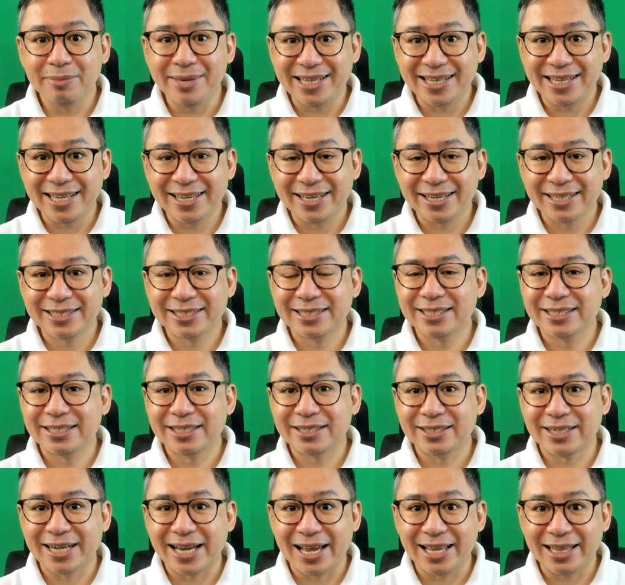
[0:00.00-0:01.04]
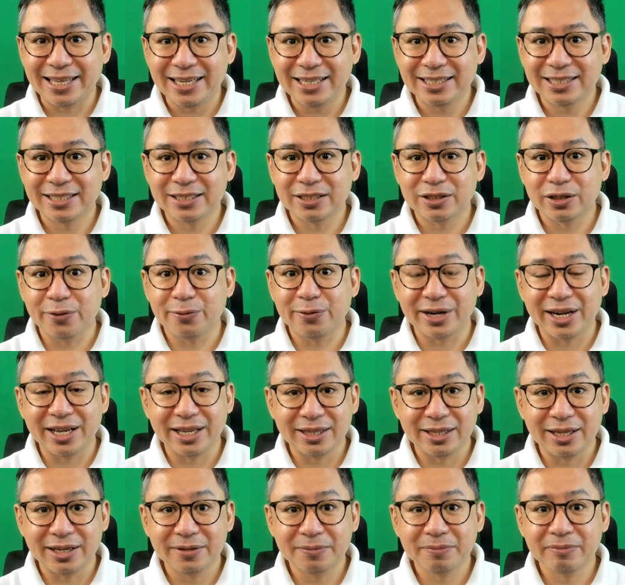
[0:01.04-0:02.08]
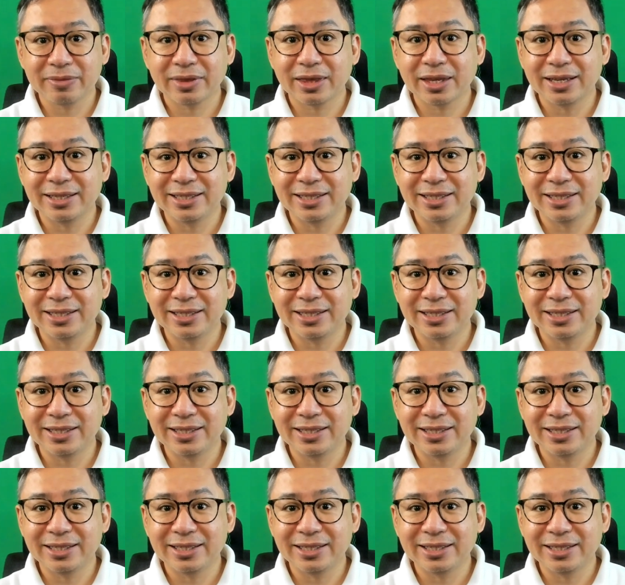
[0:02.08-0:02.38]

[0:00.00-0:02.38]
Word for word: meetings, rallies, referenda,